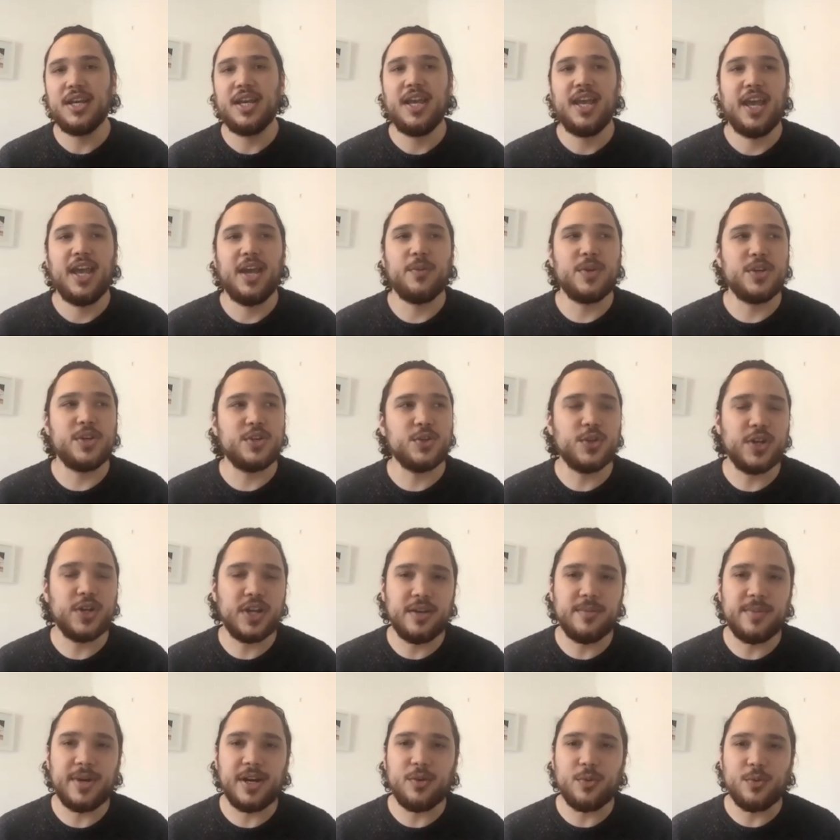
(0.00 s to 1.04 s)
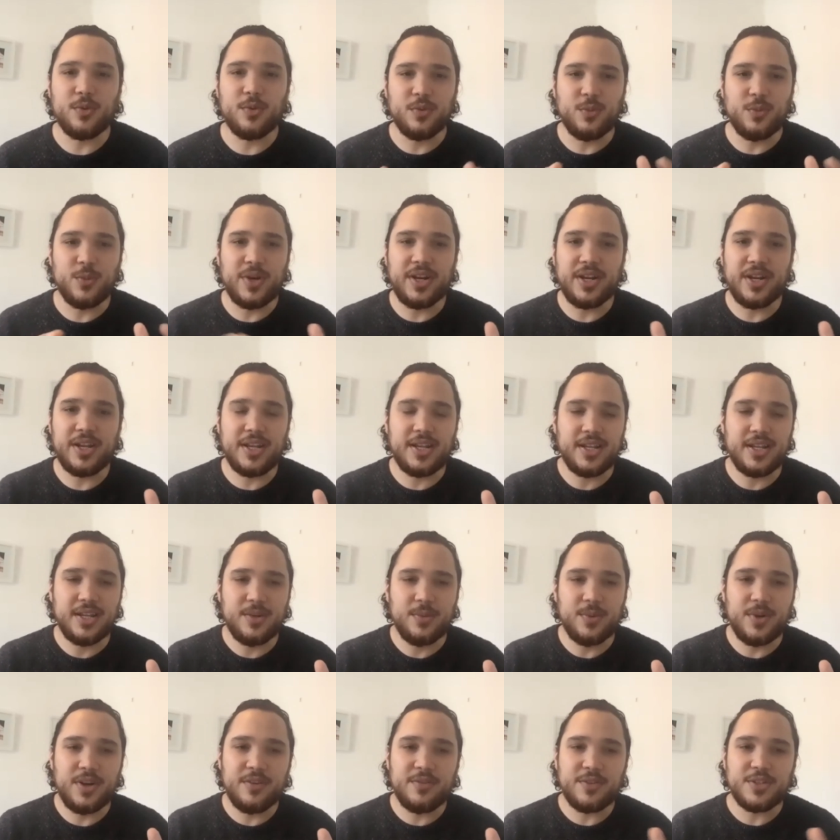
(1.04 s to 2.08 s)
and we're talking about where
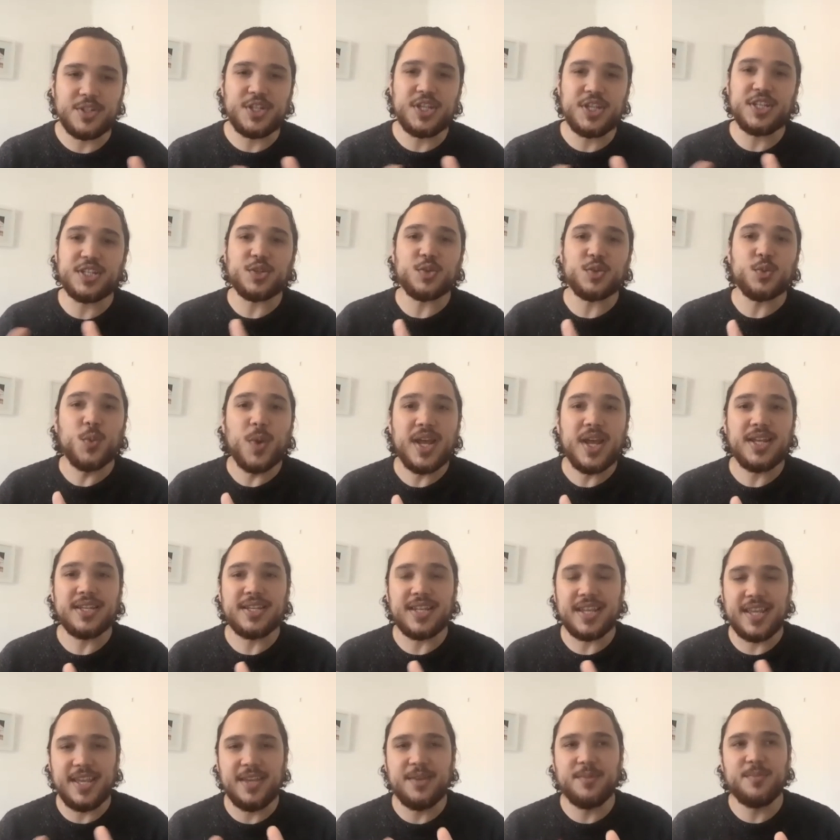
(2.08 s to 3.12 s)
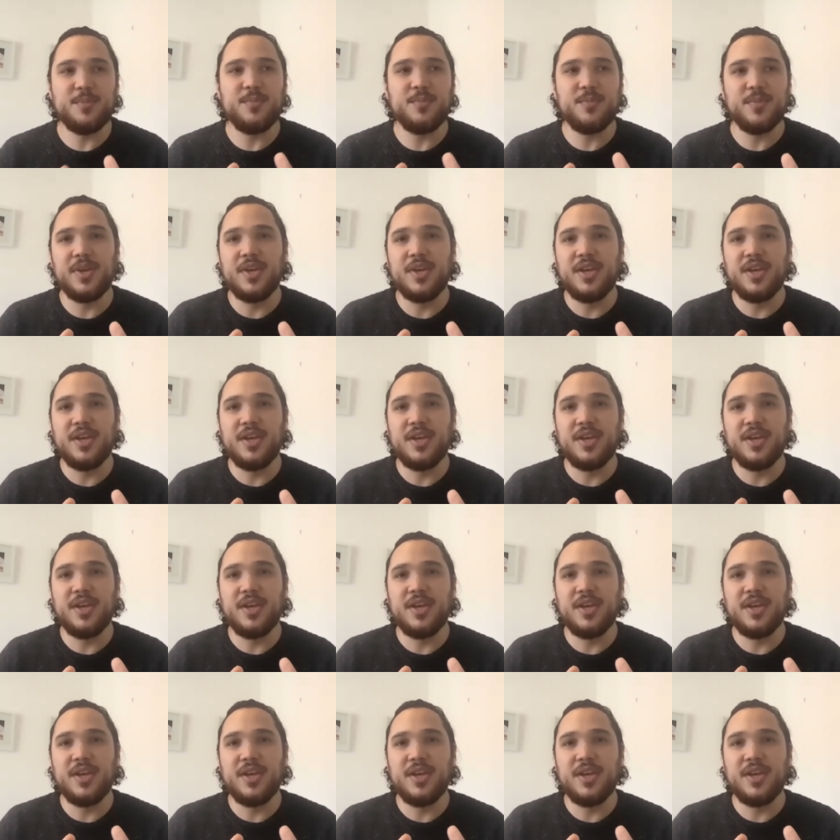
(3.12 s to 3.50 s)
wherever Jesus went, him